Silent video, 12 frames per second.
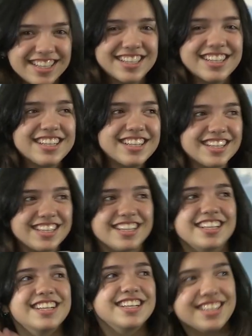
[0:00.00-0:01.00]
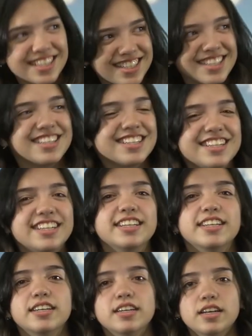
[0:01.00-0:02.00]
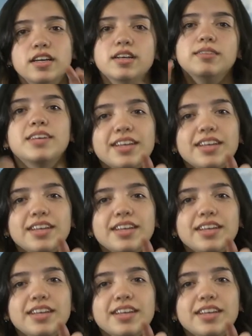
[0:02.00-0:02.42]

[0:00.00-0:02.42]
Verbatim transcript: video you're talking about.